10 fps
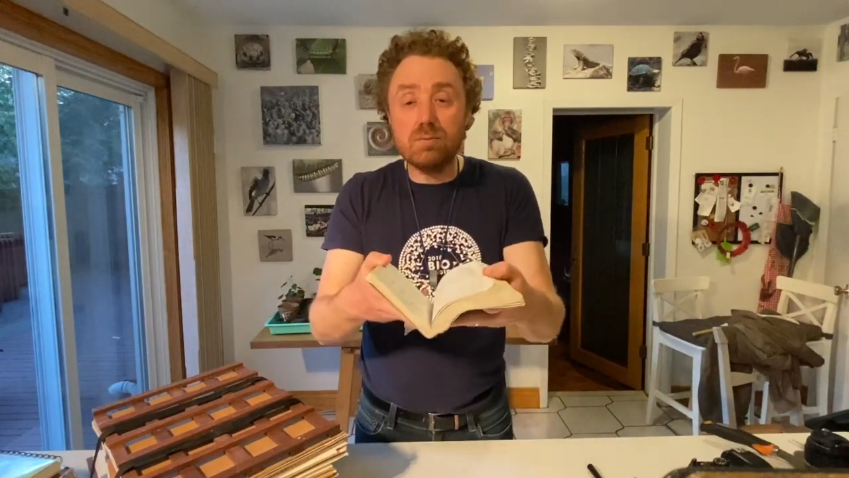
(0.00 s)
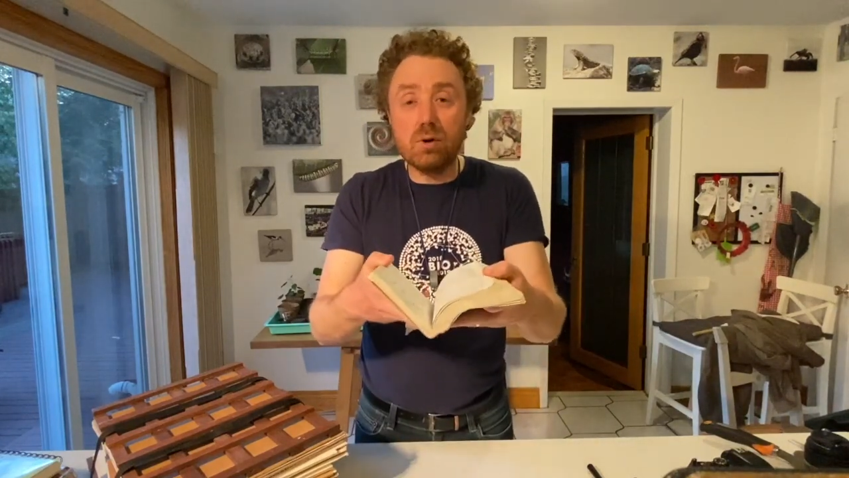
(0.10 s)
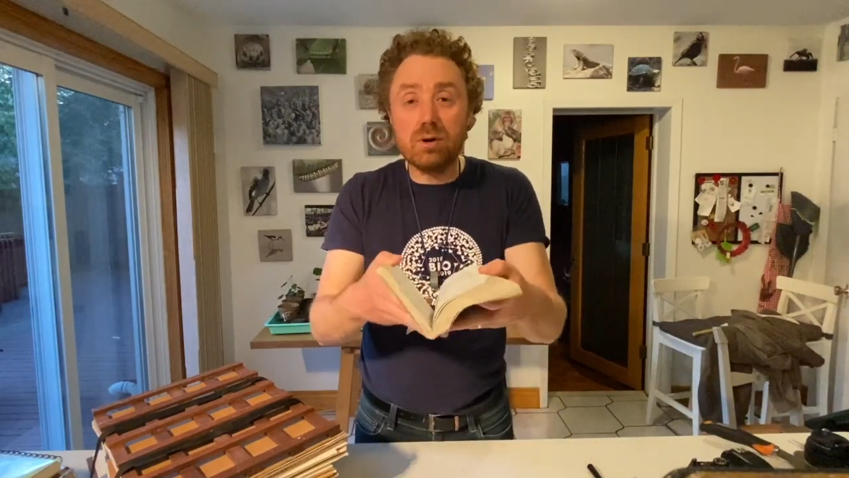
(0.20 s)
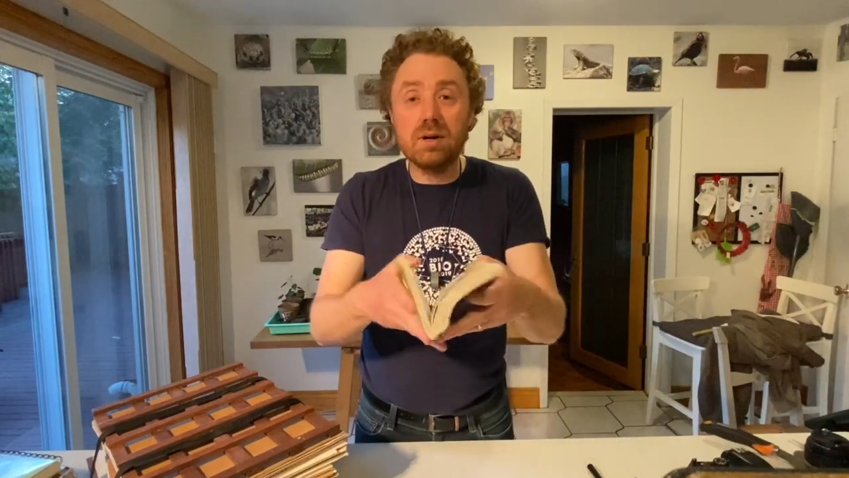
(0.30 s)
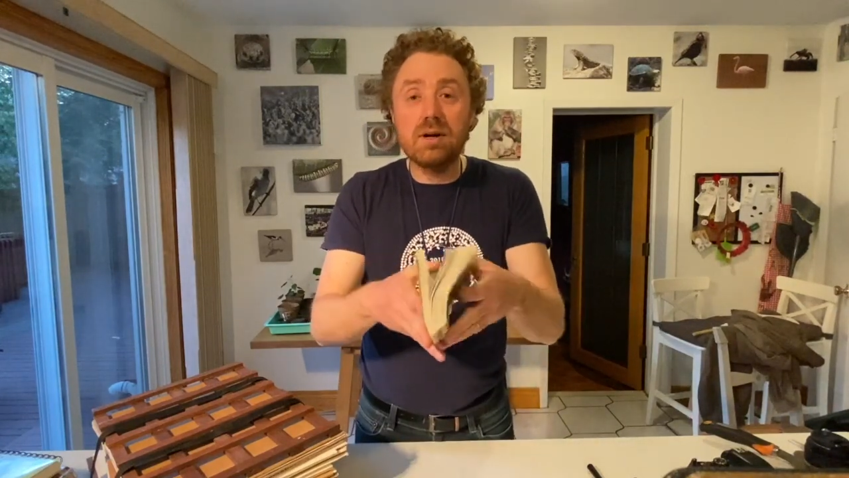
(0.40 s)

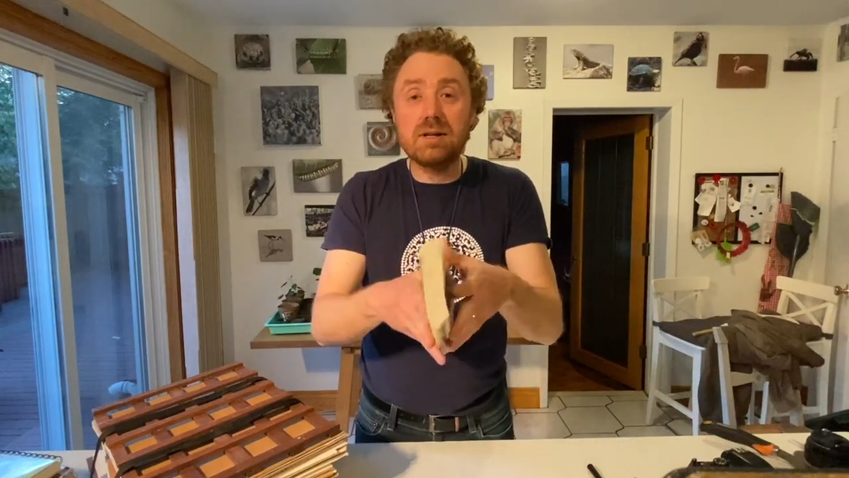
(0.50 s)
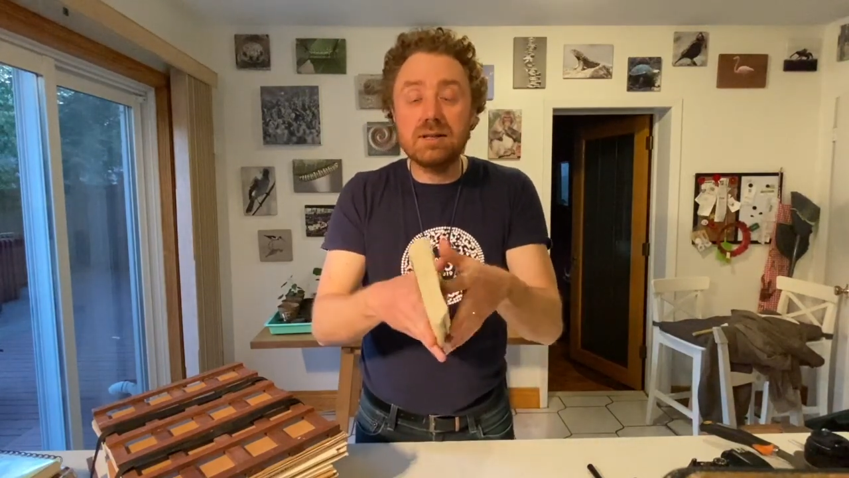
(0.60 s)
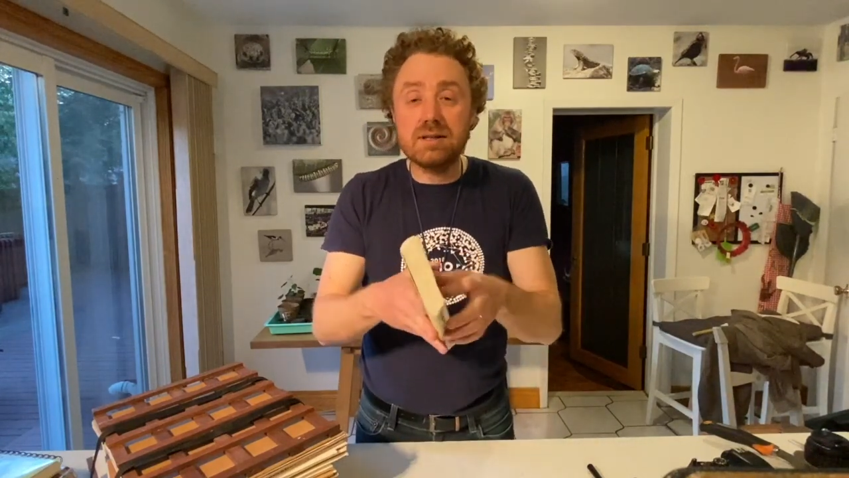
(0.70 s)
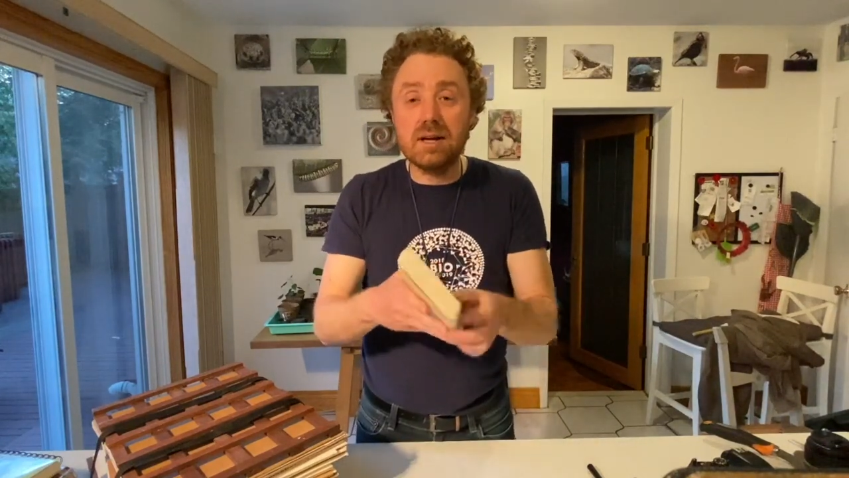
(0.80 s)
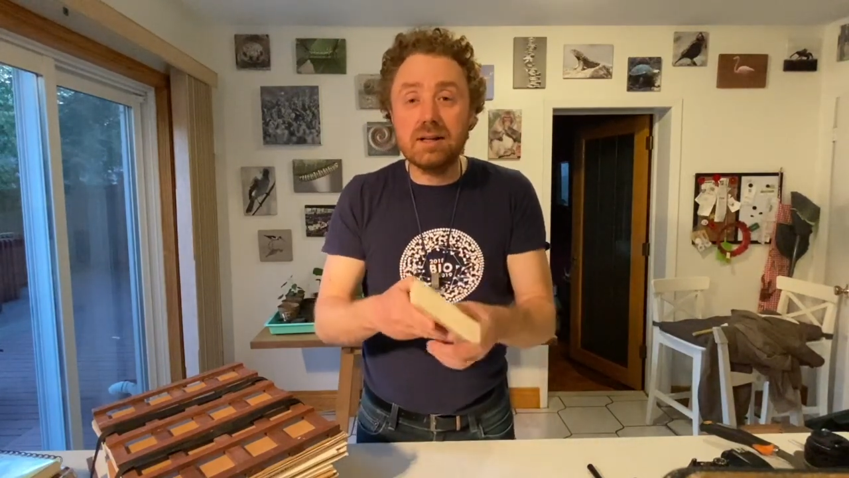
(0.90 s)
book to
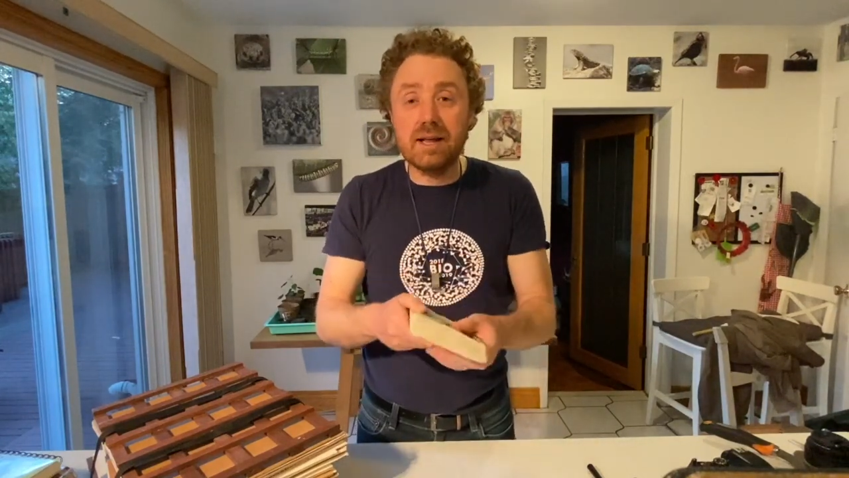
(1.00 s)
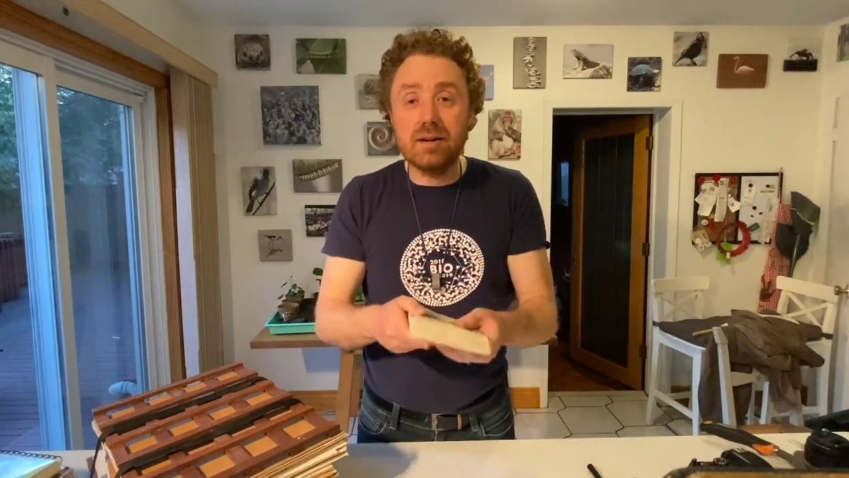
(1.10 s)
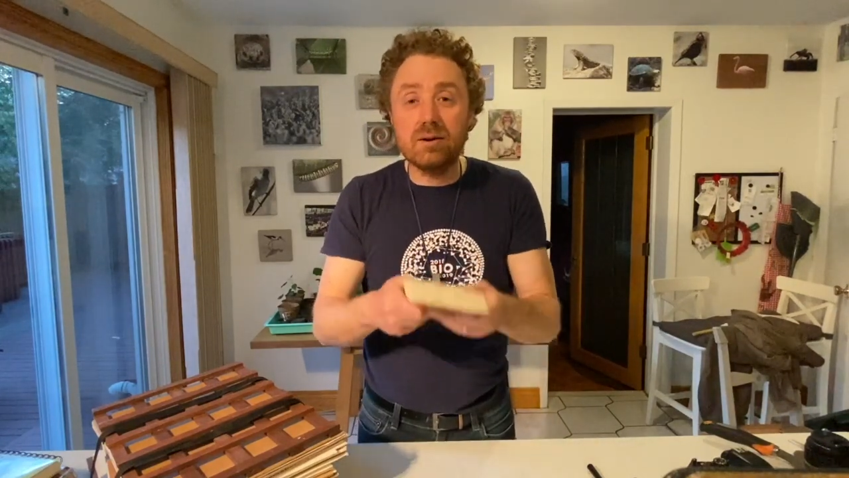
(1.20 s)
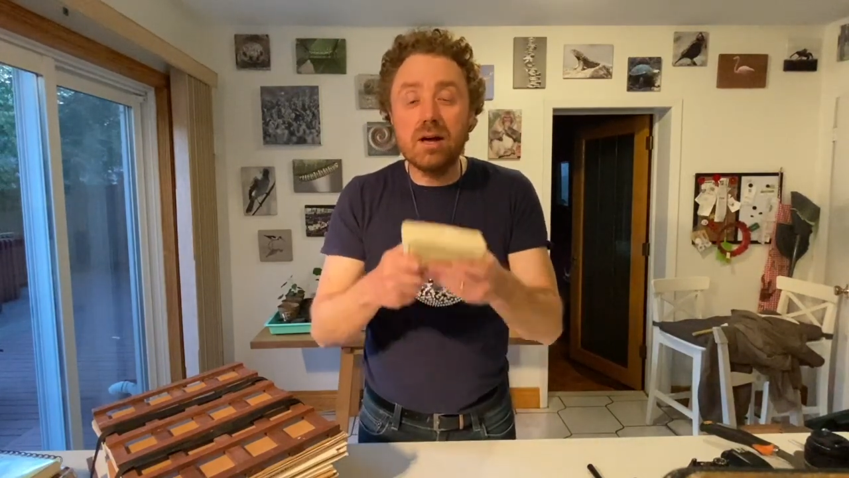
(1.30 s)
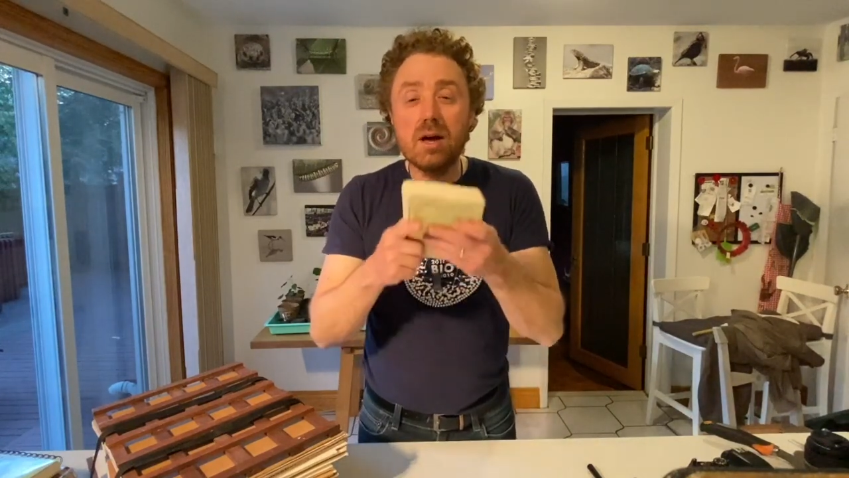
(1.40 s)
study
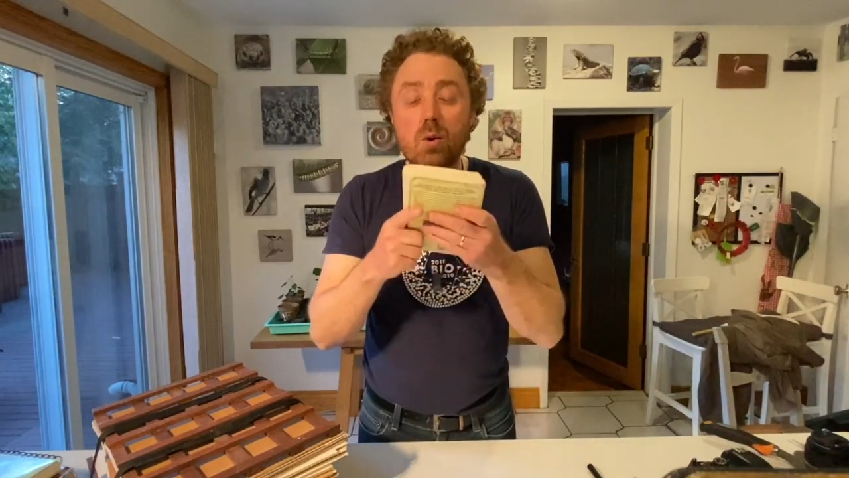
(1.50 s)
later,